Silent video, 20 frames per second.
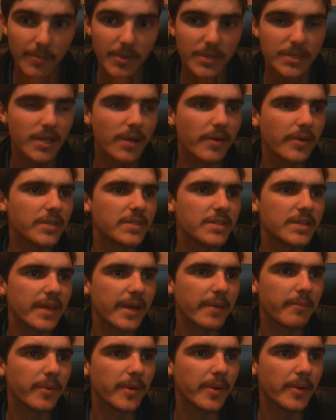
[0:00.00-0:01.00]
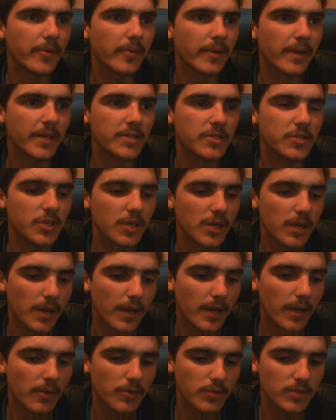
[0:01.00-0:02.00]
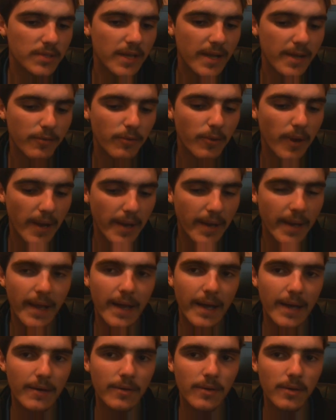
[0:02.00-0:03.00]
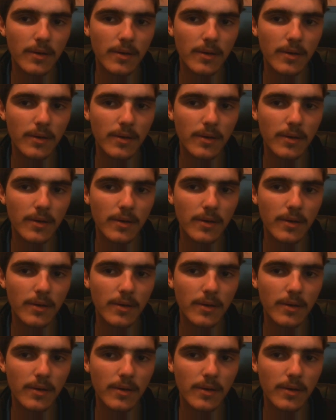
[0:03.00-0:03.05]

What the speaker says: is going to the NPL next year, and I'll say right now,